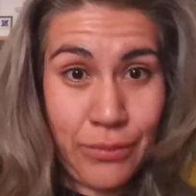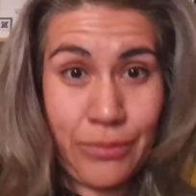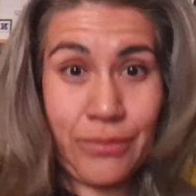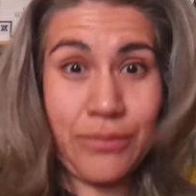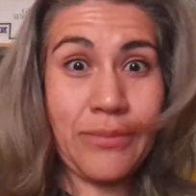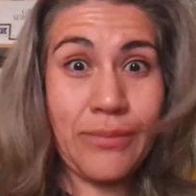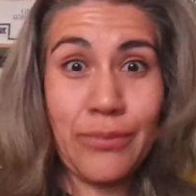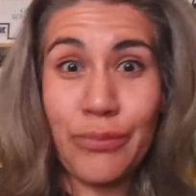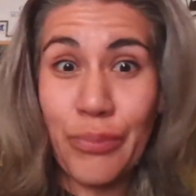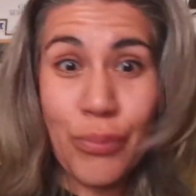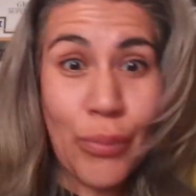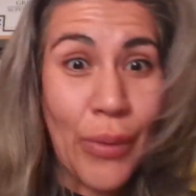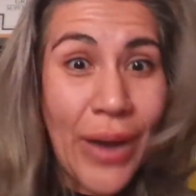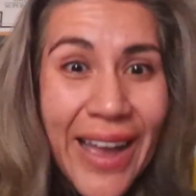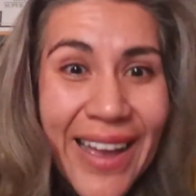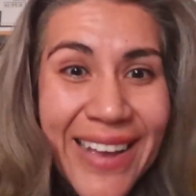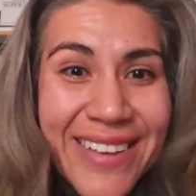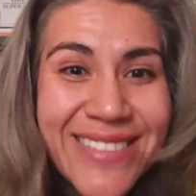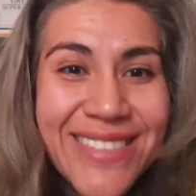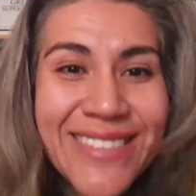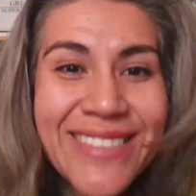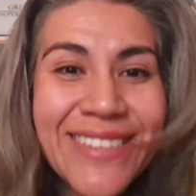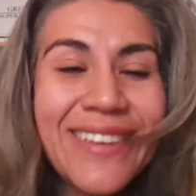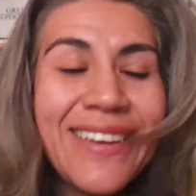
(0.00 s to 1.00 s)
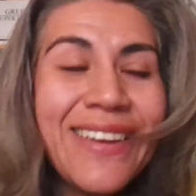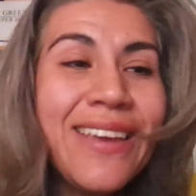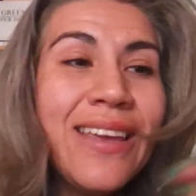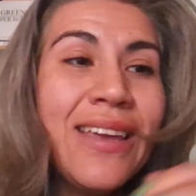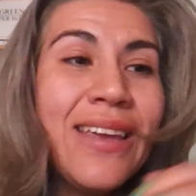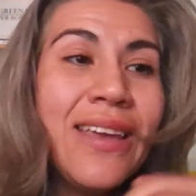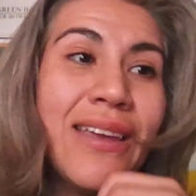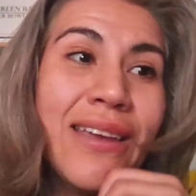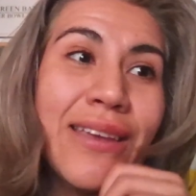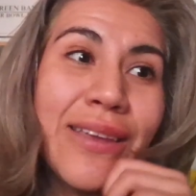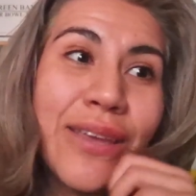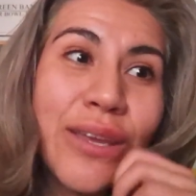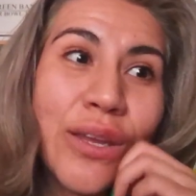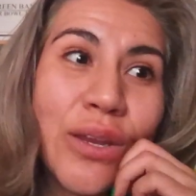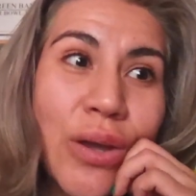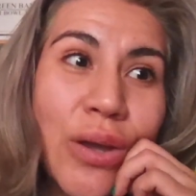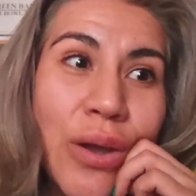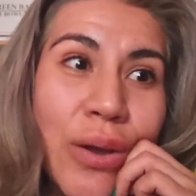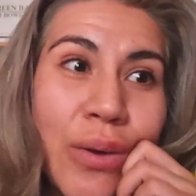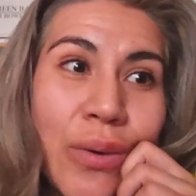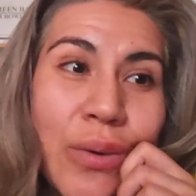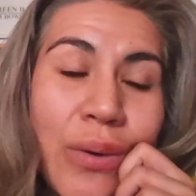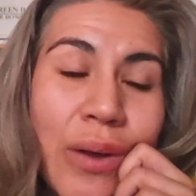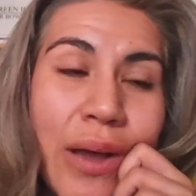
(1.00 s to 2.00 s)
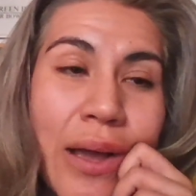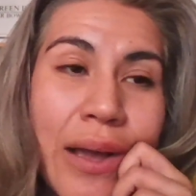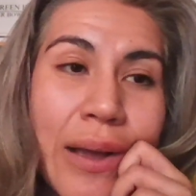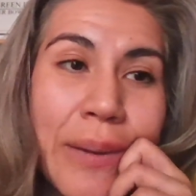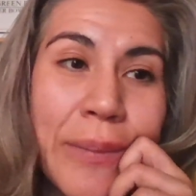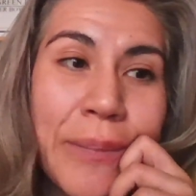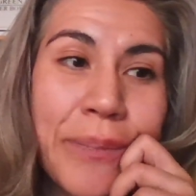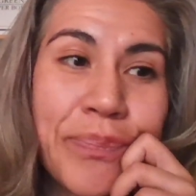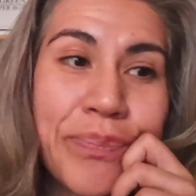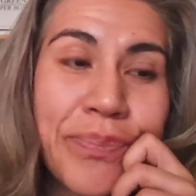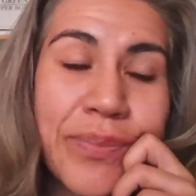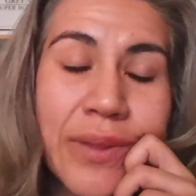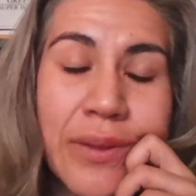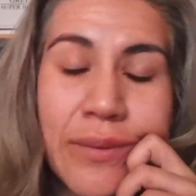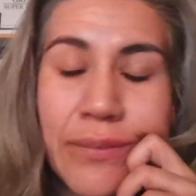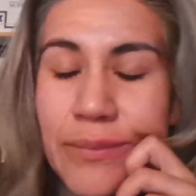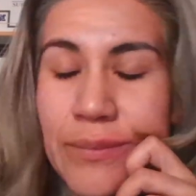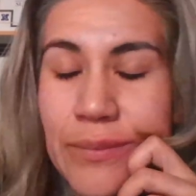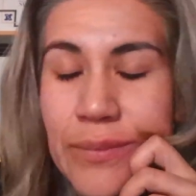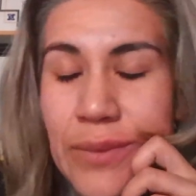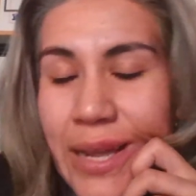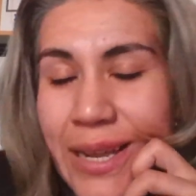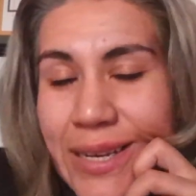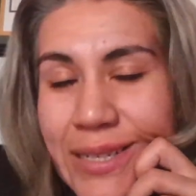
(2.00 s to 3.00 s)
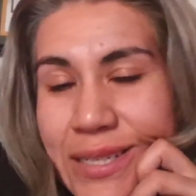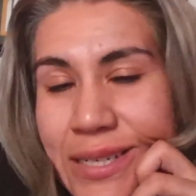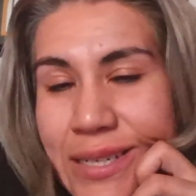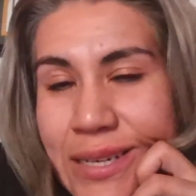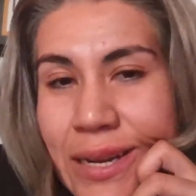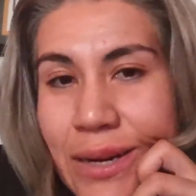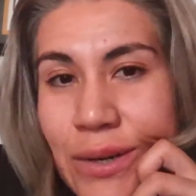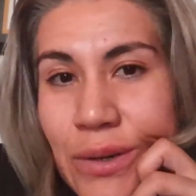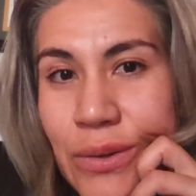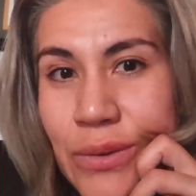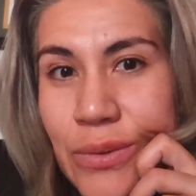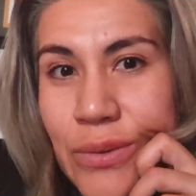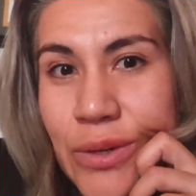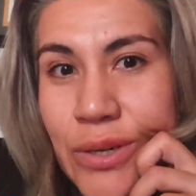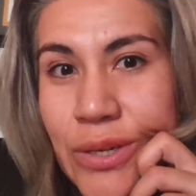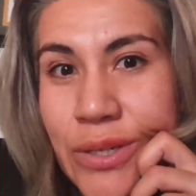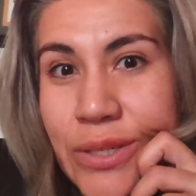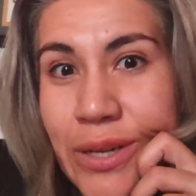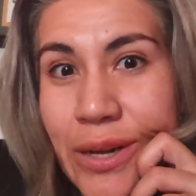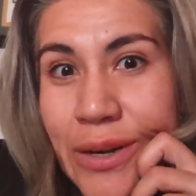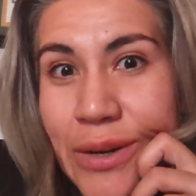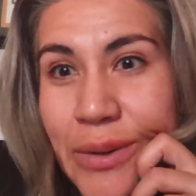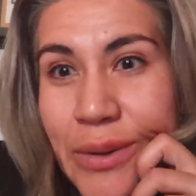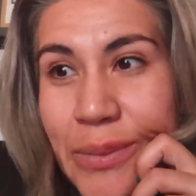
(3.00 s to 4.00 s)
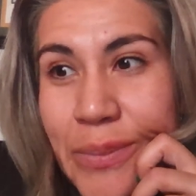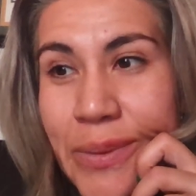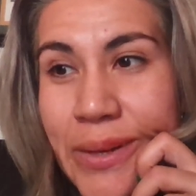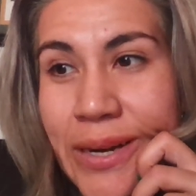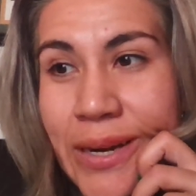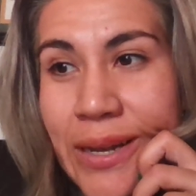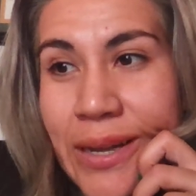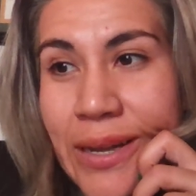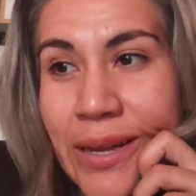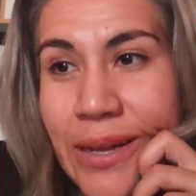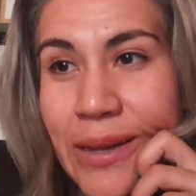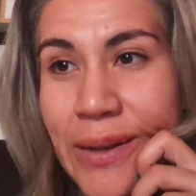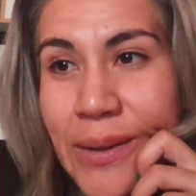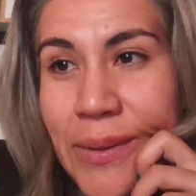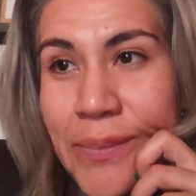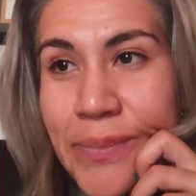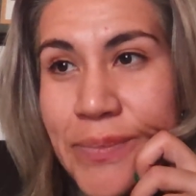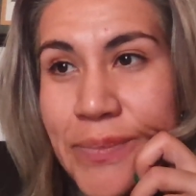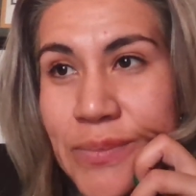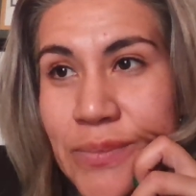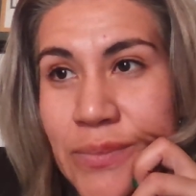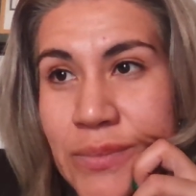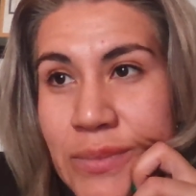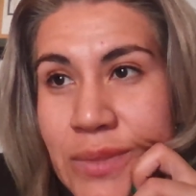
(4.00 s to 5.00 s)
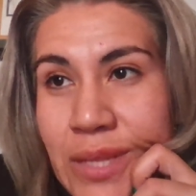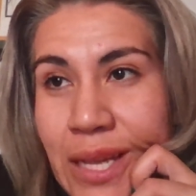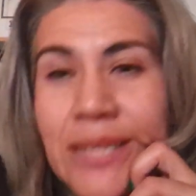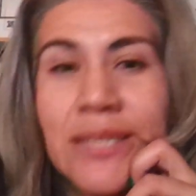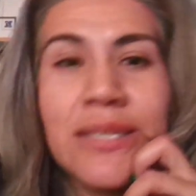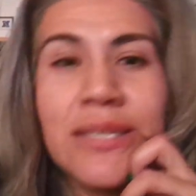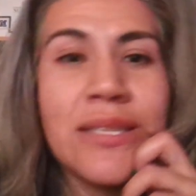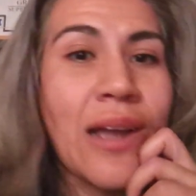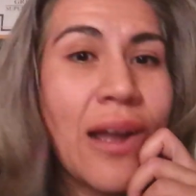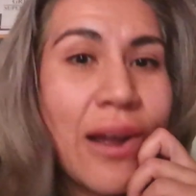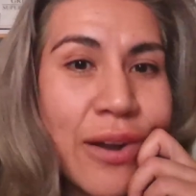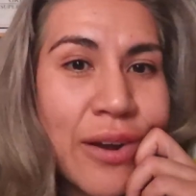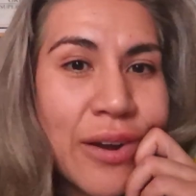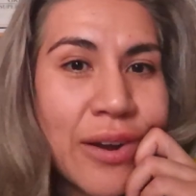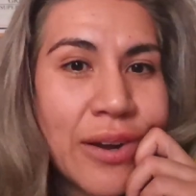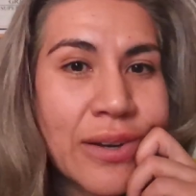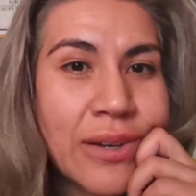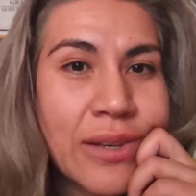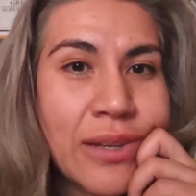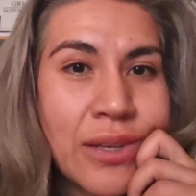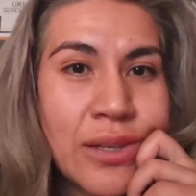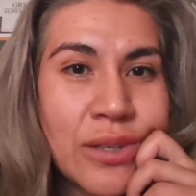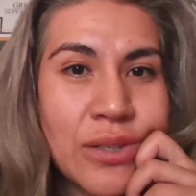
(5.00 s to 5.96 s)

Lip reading: what? I did not know her daughter, but I saw her.